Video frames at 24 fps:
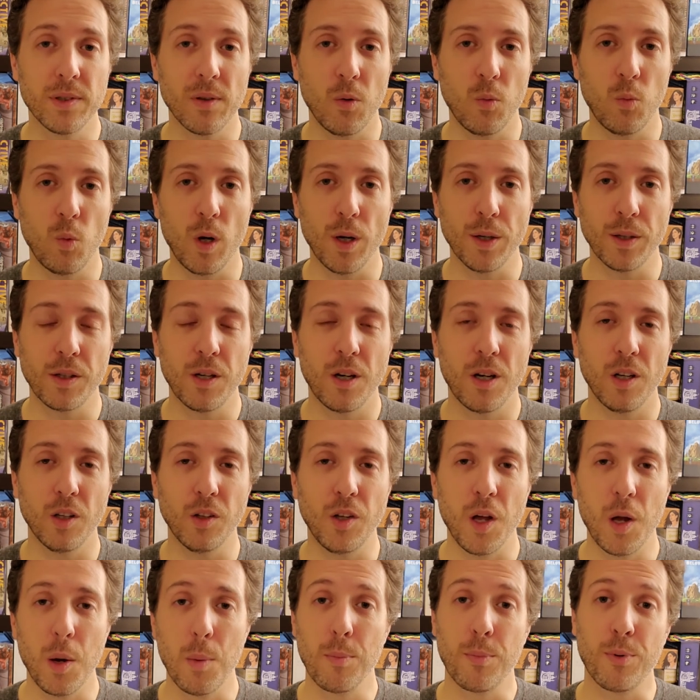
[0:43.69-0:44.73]
one
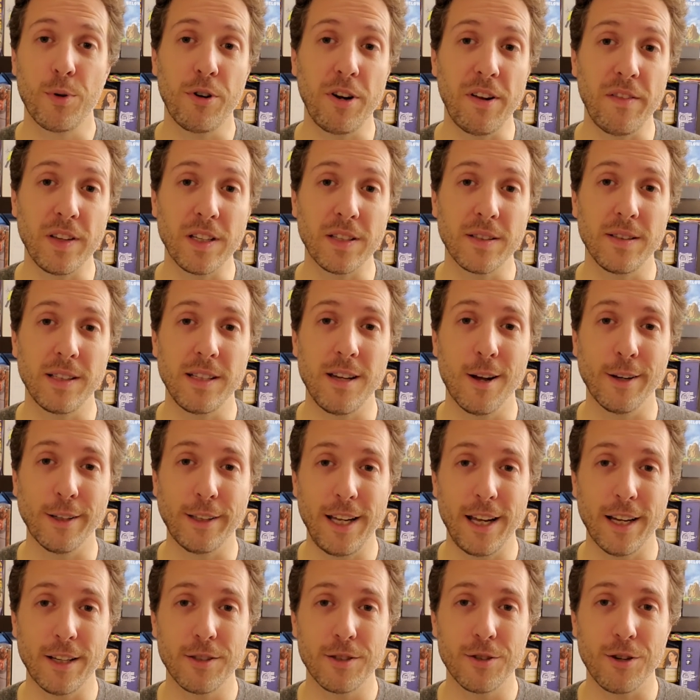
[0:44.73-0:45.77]
called Previously on
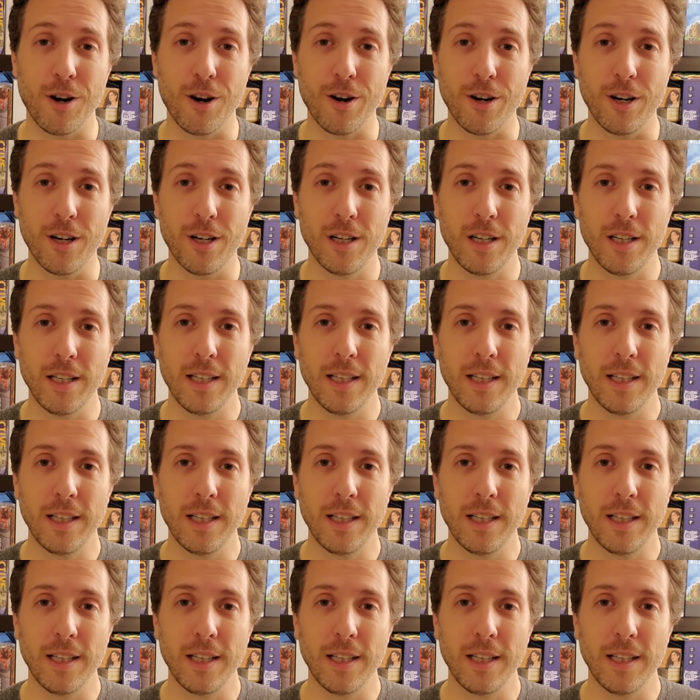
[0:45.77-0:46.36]
Kickstarter,